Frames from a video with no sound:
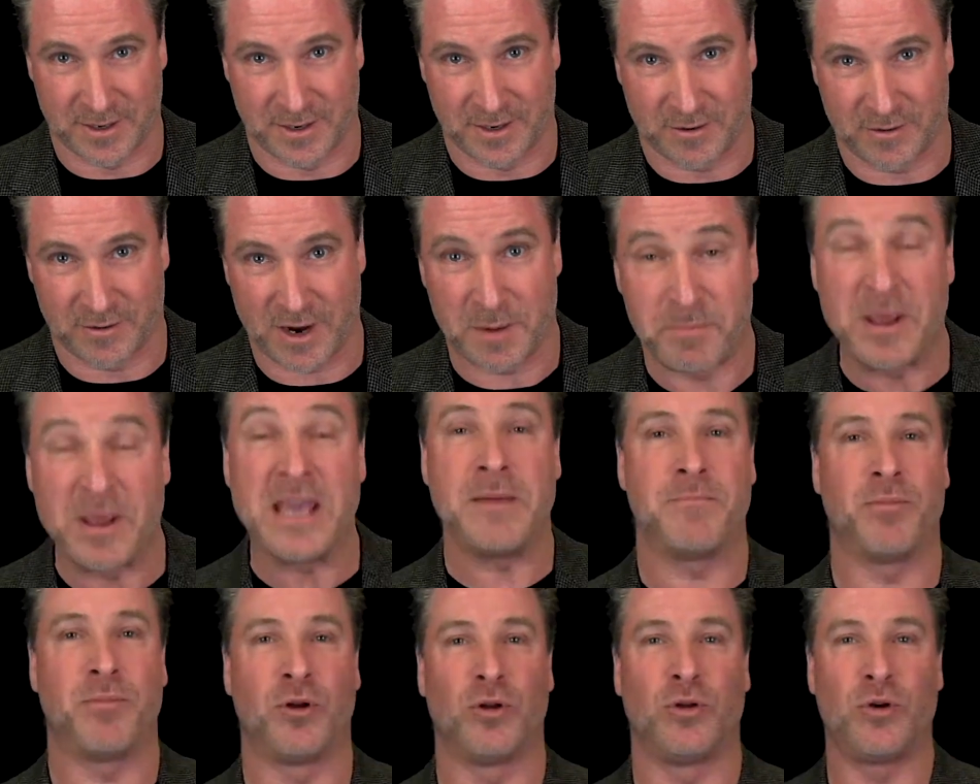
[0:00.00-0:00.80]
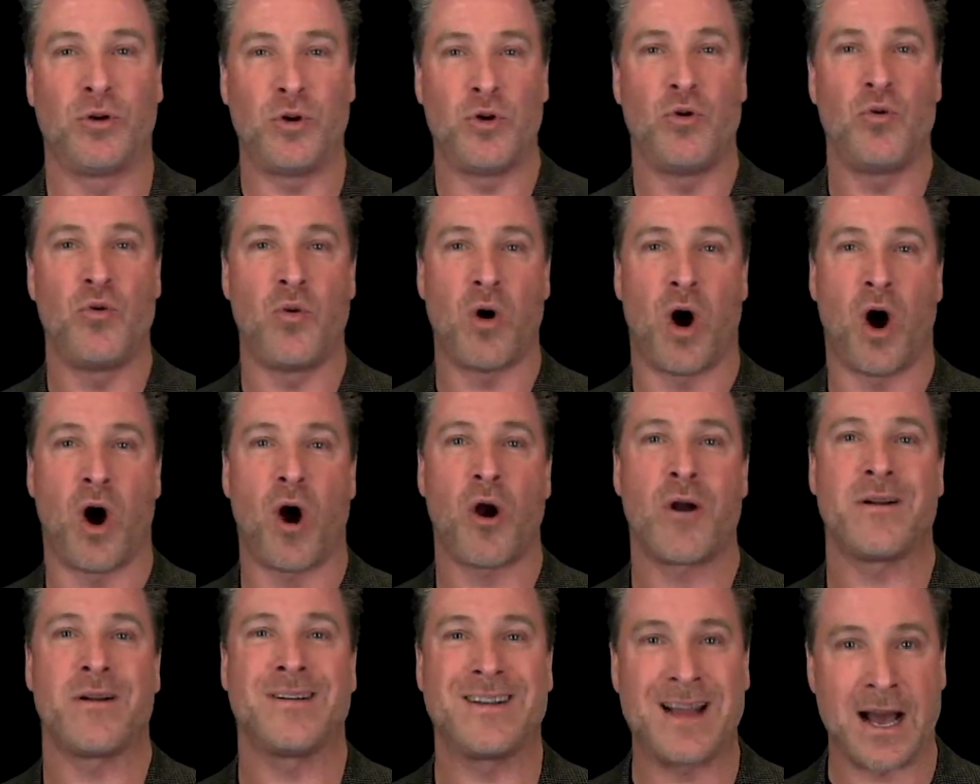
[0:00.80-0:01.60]
Right? People who
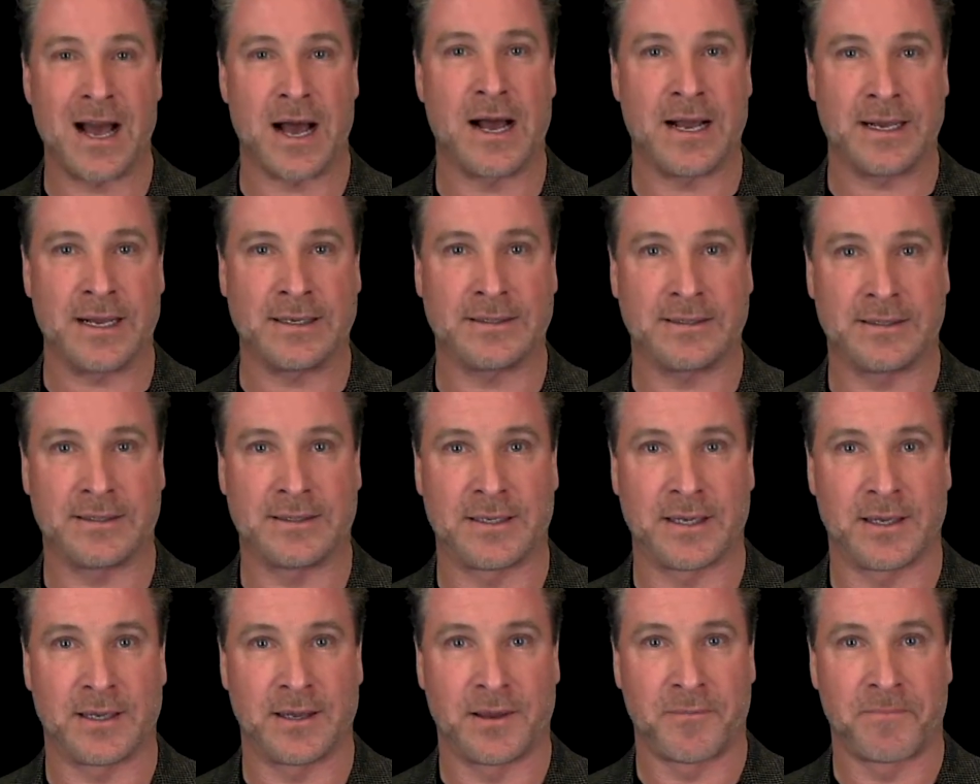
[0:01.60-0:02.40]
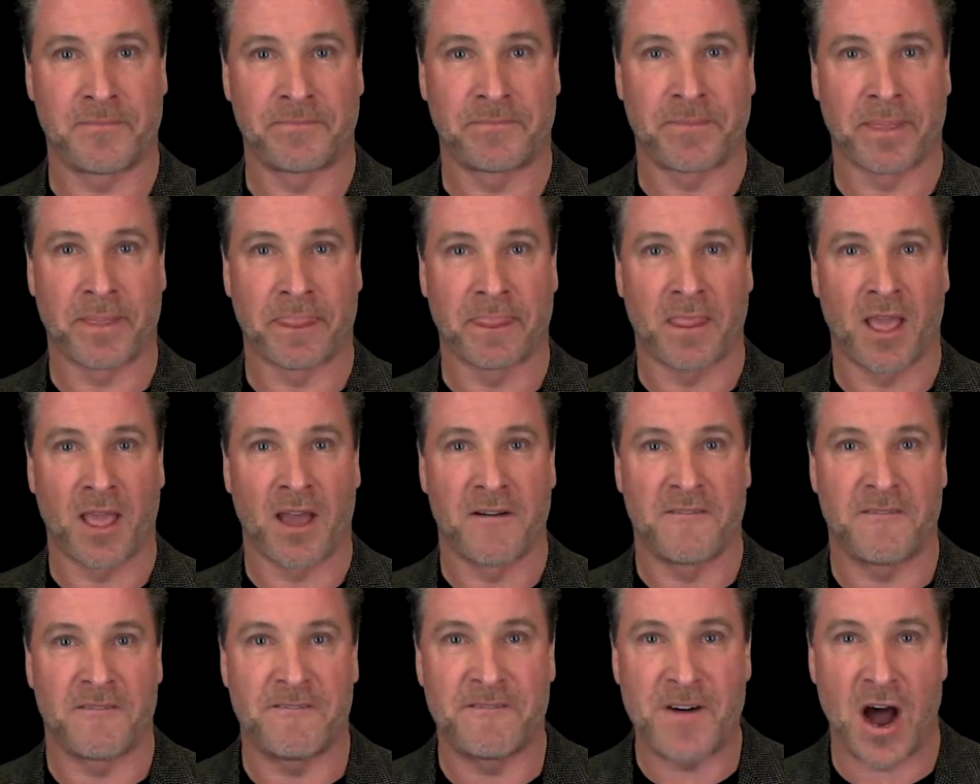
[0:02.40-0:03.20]
are not
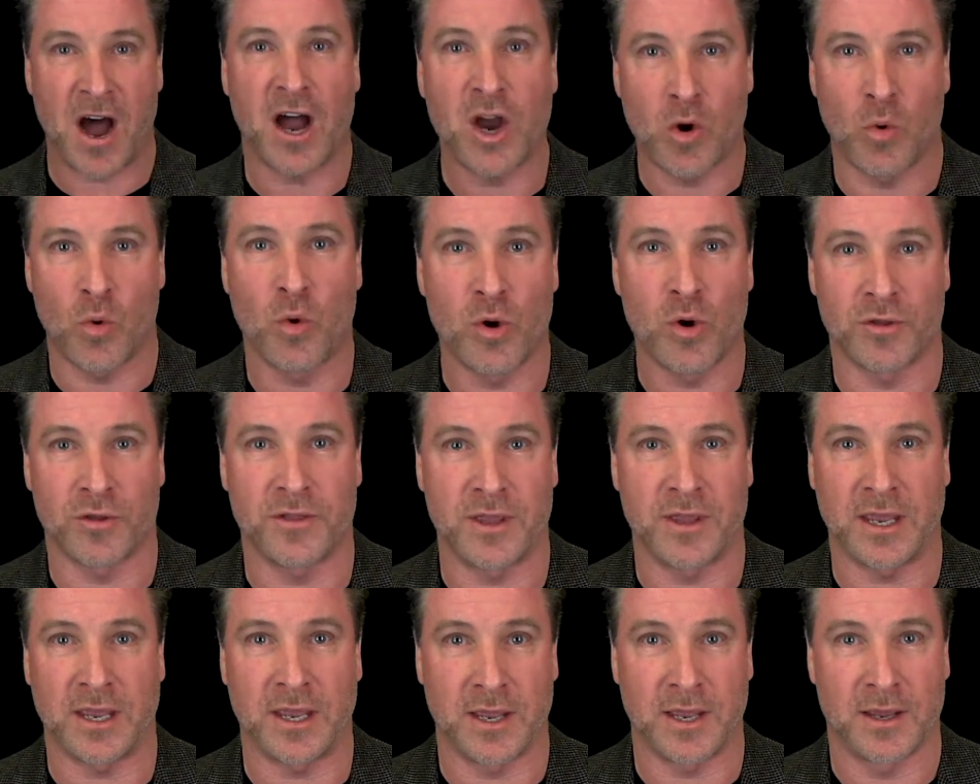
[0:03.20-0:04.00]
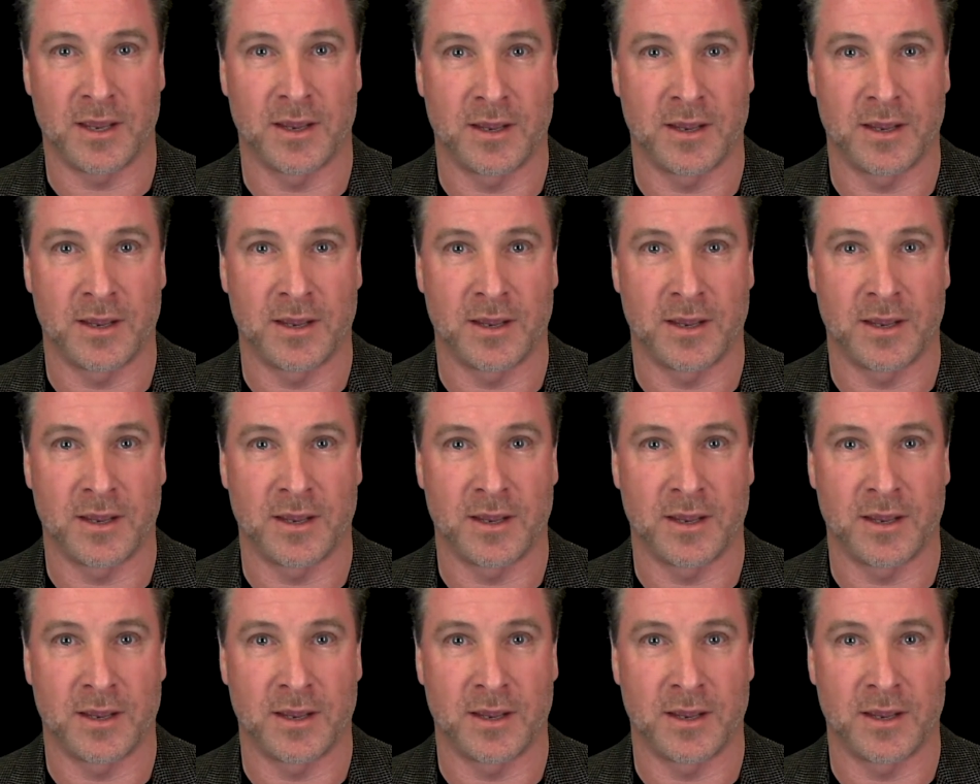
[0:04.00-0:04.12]
fuckworthy.